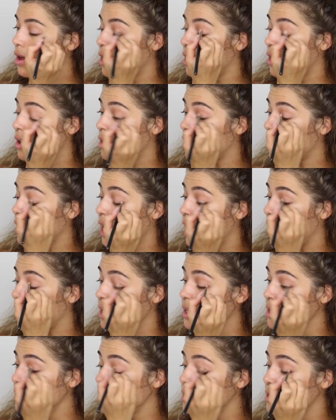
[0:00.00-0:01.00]
on her
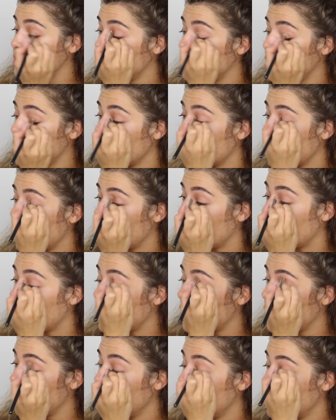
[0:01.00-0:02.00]
eyes
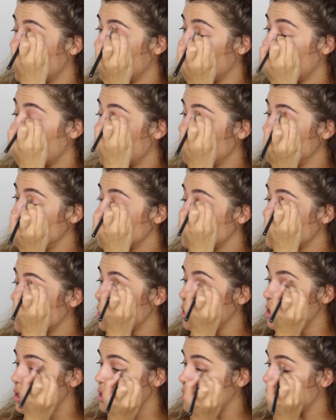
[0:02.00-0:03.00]
and I'm just
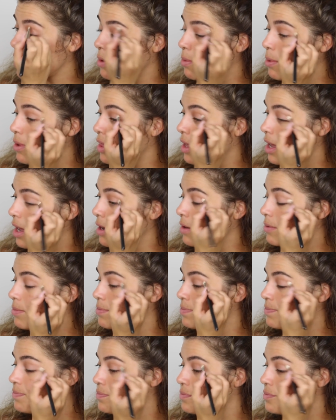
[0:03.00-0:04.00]
gonna stick with that.
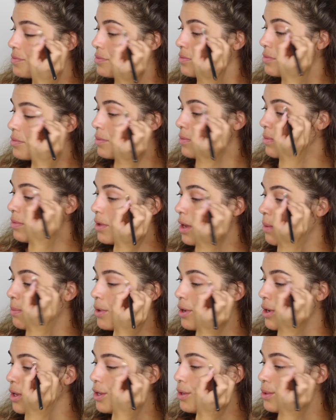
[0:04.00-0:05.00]
I'm
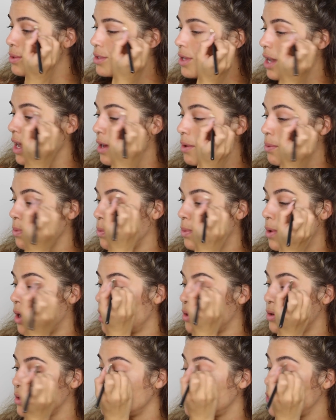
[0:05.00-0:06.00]
gonna use like
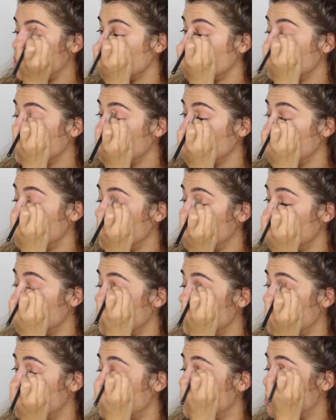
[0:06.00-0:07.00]
one or two
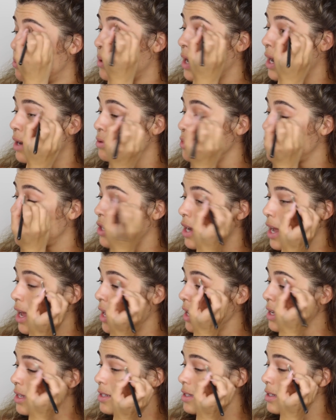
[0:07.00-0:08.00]
brown
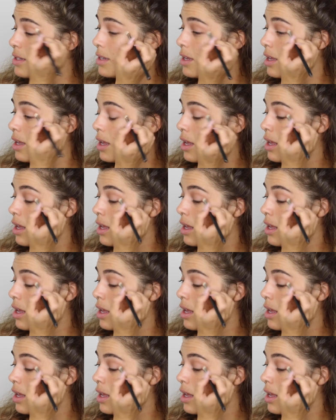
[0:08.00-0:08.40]
shades